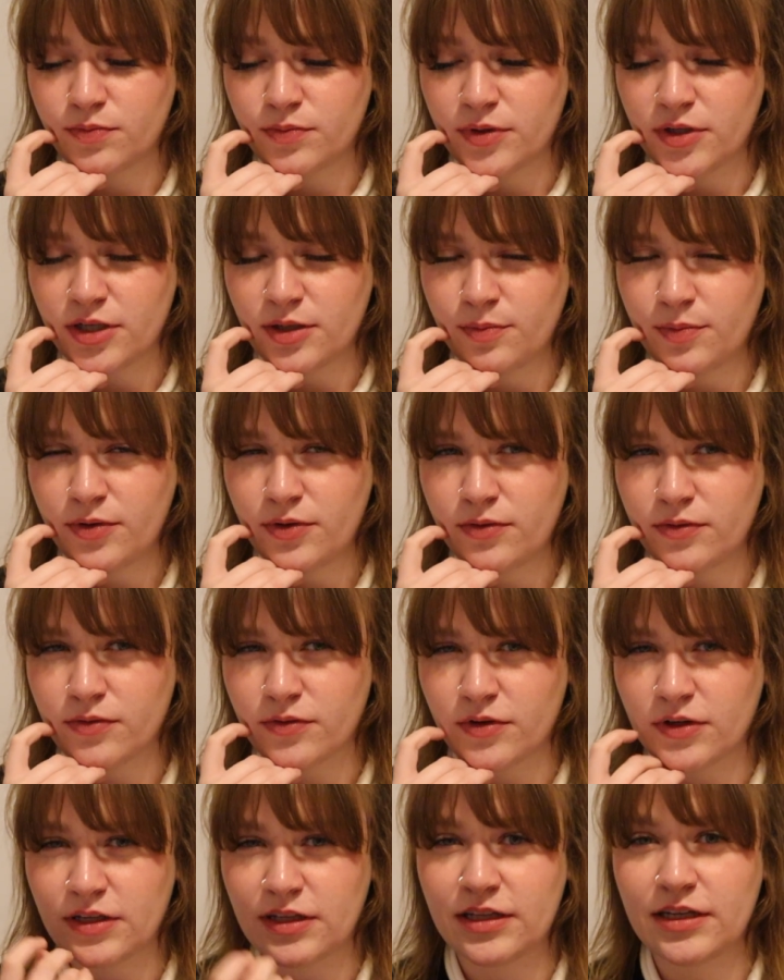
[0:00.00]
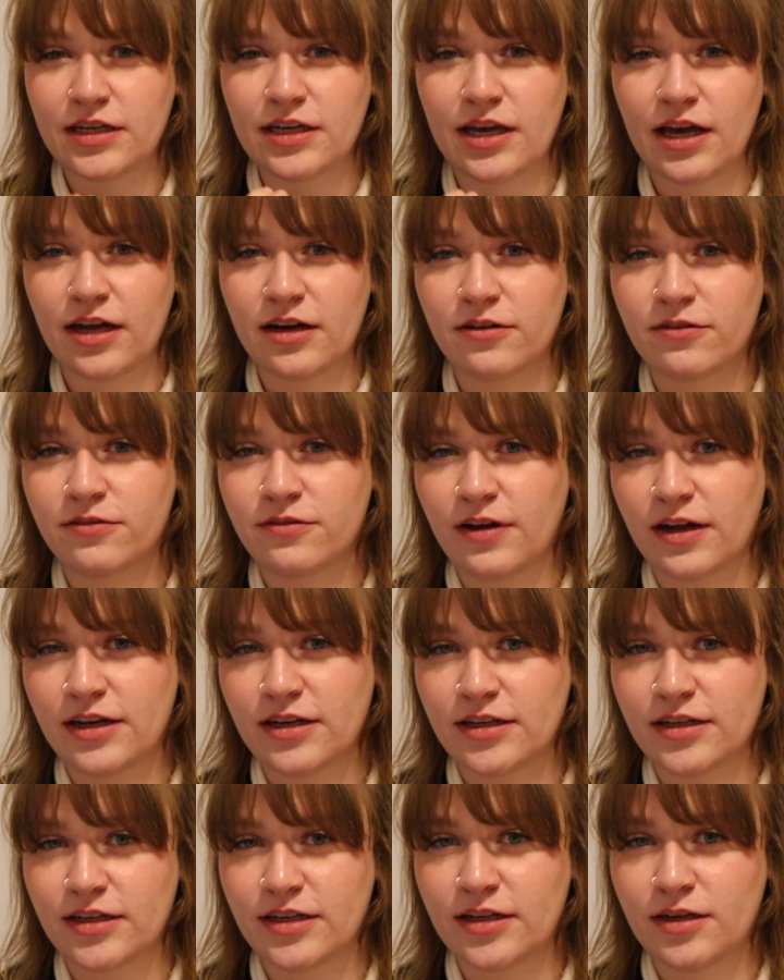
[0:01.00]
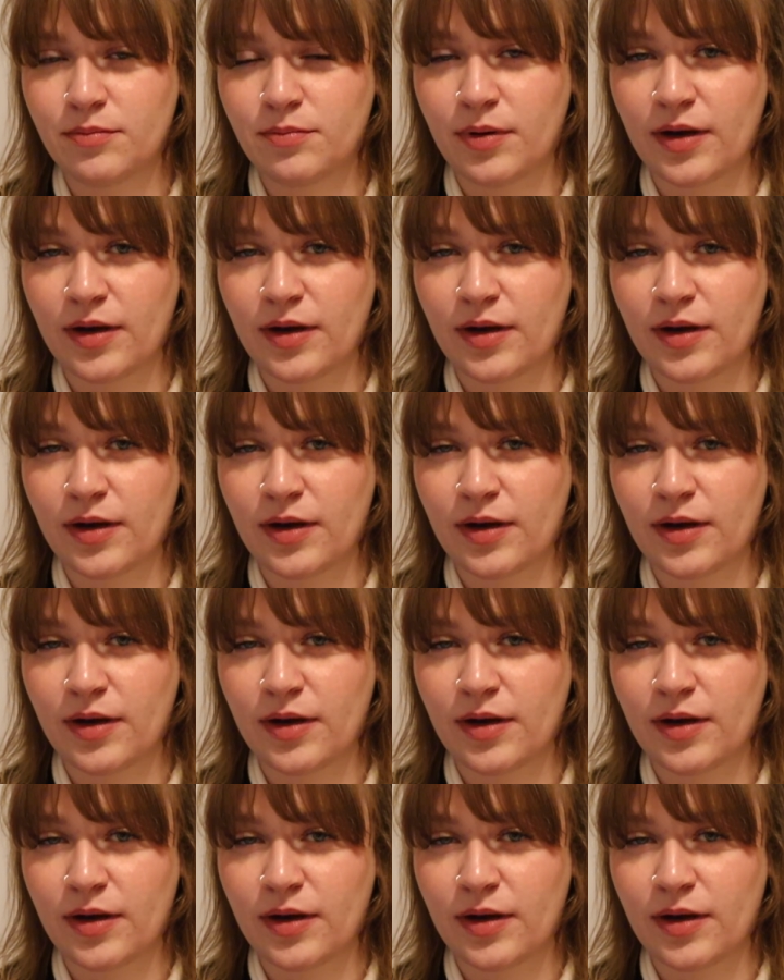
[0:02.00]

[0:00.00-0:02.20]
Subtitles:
people really get offended